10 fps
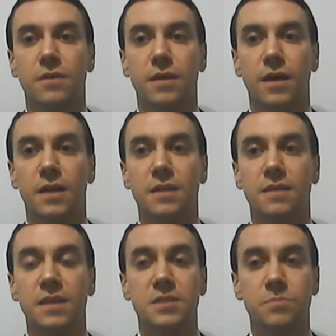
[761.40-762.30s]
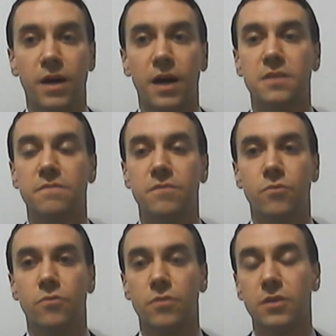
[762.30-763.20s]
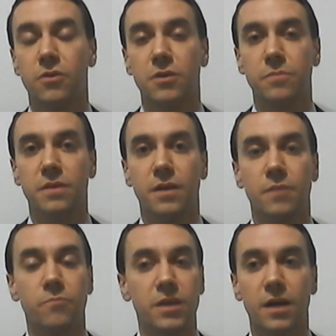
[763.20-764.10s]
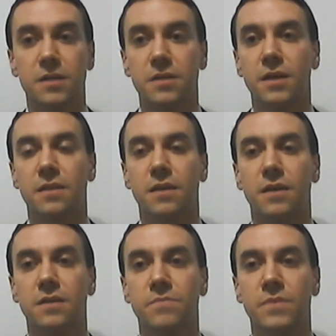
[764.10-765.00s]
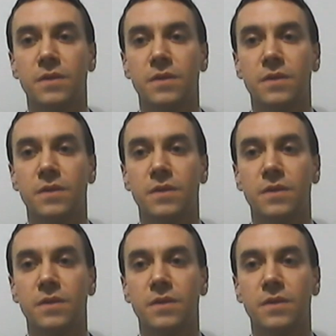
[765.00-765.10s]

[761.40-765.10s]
And it is part of the rural economy, and we can't deny that.